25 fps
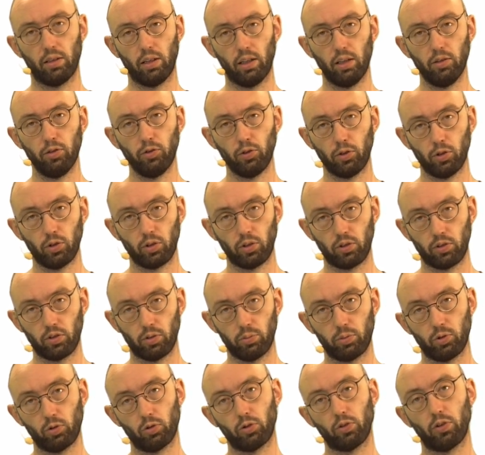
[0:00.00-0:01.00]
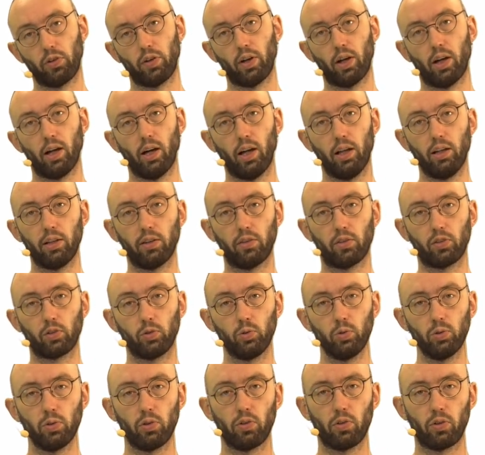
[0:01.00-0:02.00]
If your distributions are highly
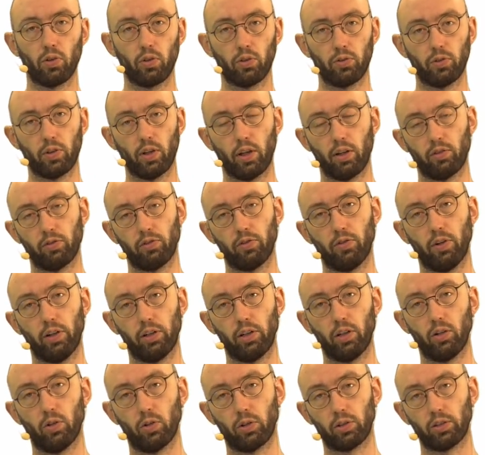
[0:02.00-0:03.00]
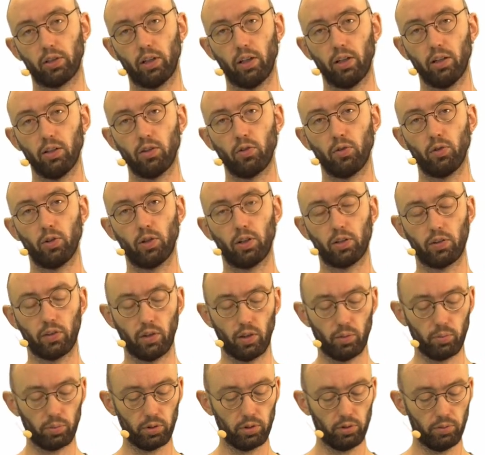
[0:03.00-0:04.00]
skewed, so if they have very long tails, for
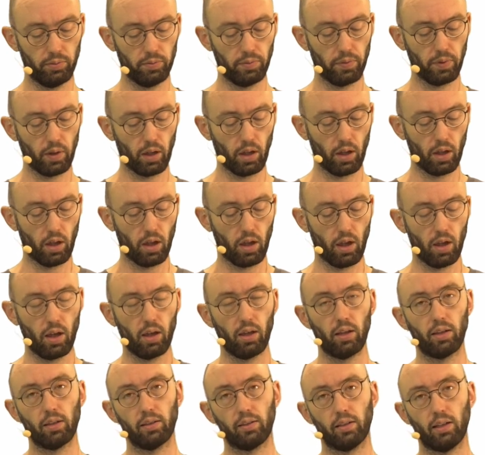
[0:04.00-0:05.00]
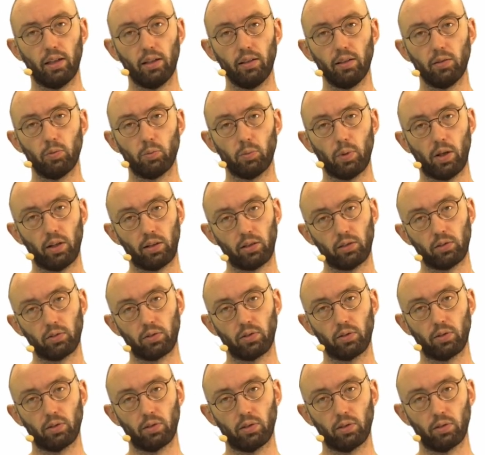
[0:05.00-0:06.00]
example, then the
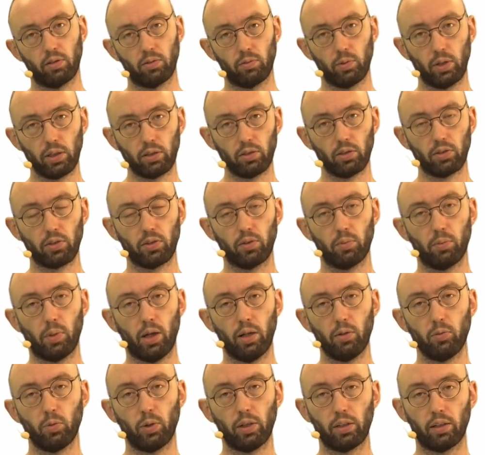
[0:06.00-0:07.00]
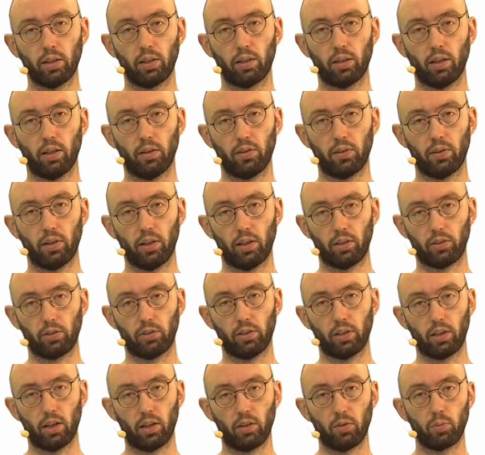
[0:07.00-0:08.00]
Wilcoxon-Mann Whitney test
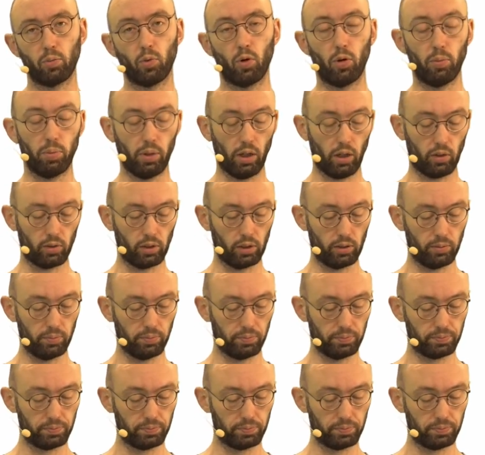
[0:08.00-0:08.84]
actually has more power.